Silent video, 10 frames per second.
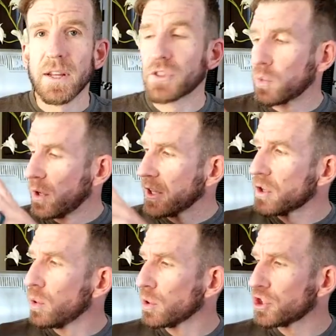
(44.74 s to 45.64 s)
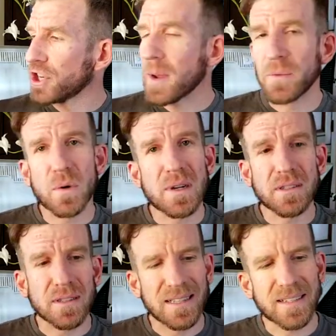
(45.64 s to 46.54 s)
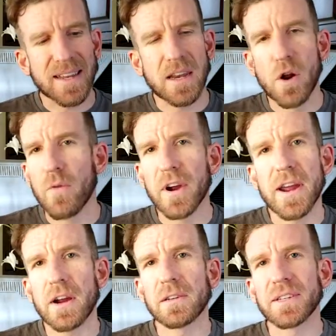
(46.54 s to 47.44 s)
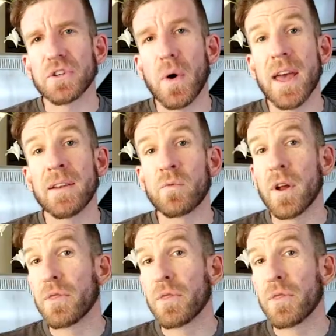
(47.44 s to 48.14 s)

It's a really cool shape to it, so let's get it over here here and let's go ahead and run